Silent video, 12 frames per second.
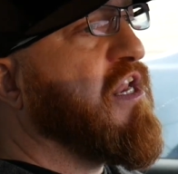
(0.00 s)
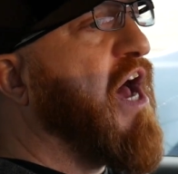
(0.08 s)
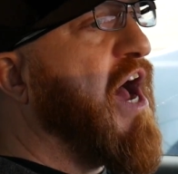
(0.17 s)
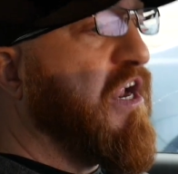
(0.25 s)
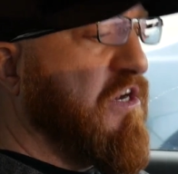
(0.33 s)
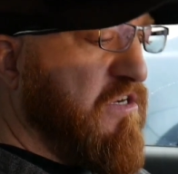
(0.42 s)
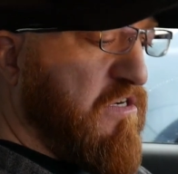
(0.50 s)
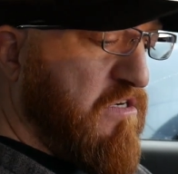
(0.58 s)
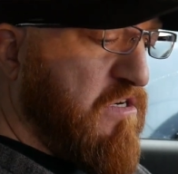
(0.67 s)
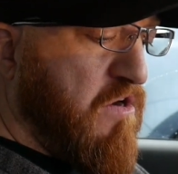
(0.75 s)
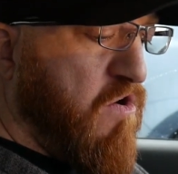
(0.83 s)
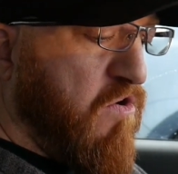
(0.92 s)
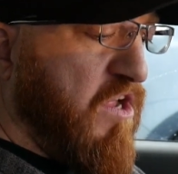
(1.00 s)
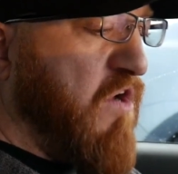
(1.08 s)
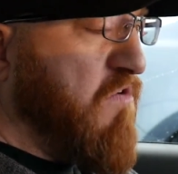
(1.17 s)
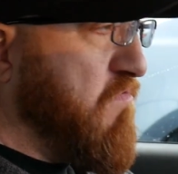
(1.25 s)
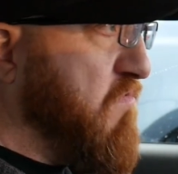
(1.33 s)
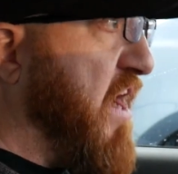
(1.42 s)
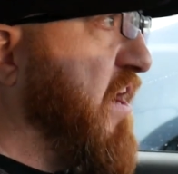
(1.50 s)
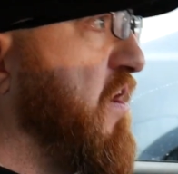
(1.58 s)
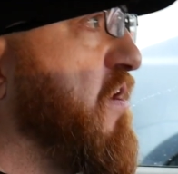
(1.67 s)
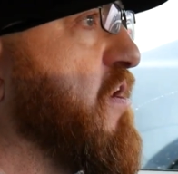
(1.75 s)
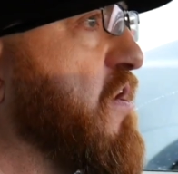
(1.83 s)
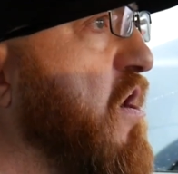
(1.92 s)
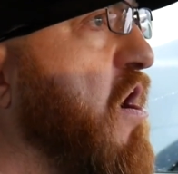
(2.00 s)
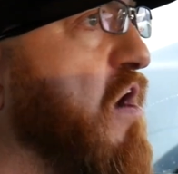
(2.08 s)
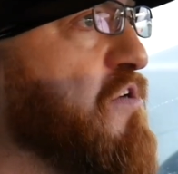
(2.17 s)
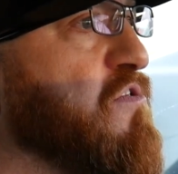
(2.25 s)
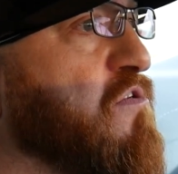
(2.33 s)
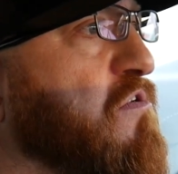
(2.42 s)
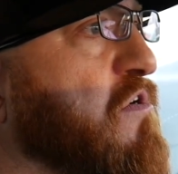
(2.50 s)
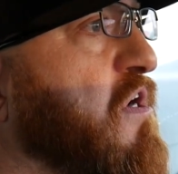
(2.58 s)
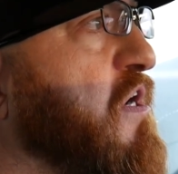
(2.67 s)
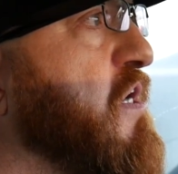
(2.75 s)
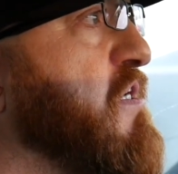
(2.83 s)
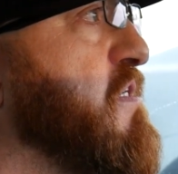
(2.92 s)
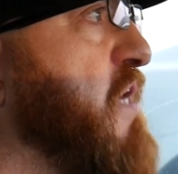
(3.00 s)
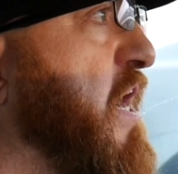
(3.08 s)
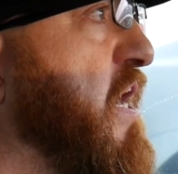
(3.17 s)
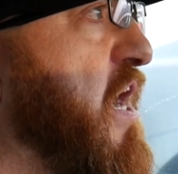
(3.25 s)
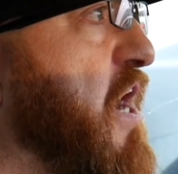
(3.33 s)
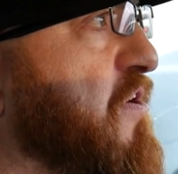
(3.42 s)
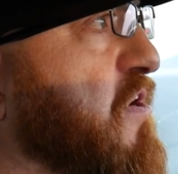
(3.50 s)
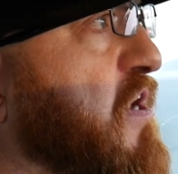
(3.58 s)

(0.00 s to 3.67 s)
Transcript: not only right here in the console, tighten down your